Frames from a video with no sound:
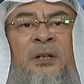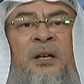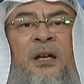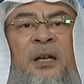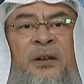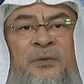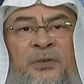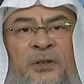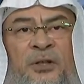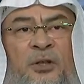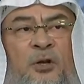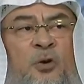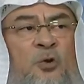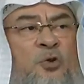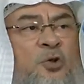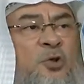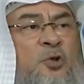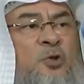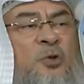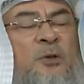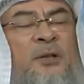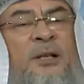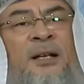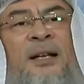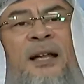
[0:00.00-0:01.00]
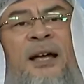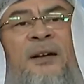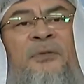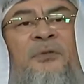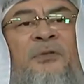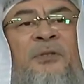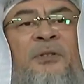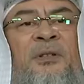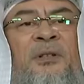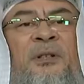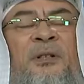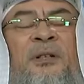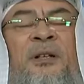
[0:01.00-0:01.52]
If it goes to the
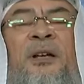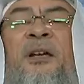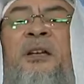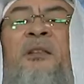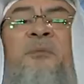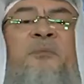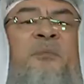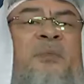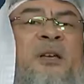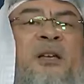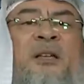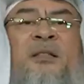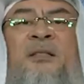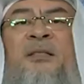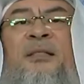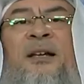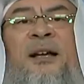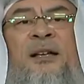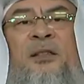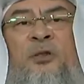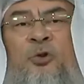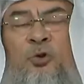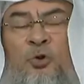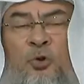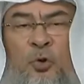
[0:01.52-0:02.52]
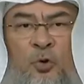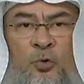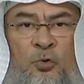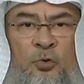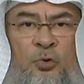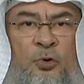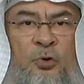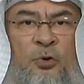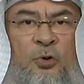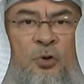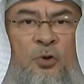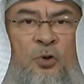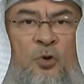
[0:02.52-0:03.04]
left, it means that
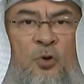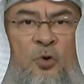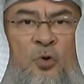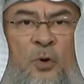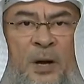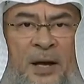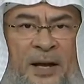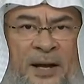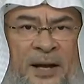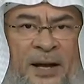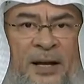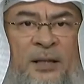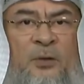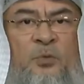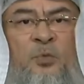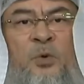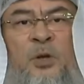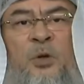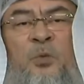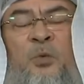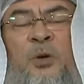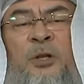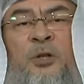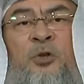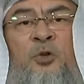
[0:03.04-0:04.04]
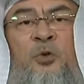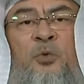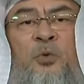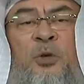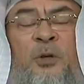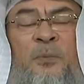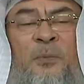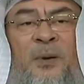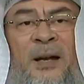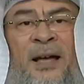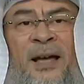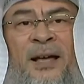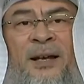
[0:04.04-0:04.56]
don't go ahead with what you
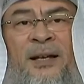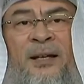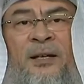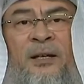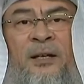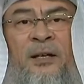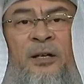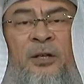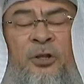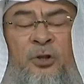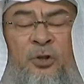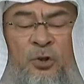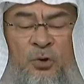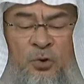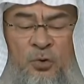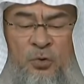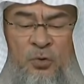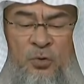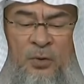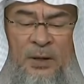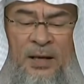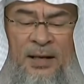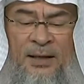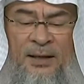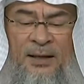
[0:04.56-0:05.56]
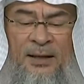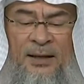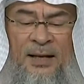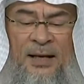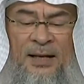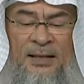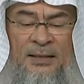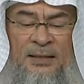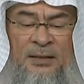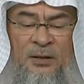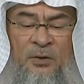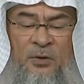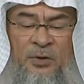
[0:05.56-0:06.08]
were planning to do. And Allah
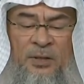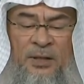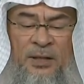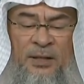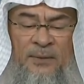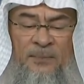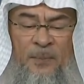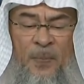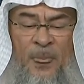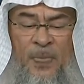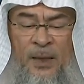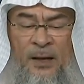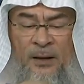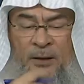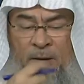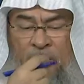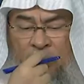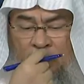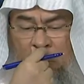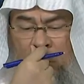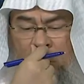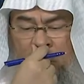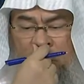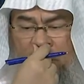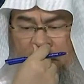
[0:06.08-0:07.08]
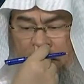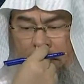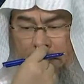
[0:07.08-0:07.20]
Azza wa Jal knows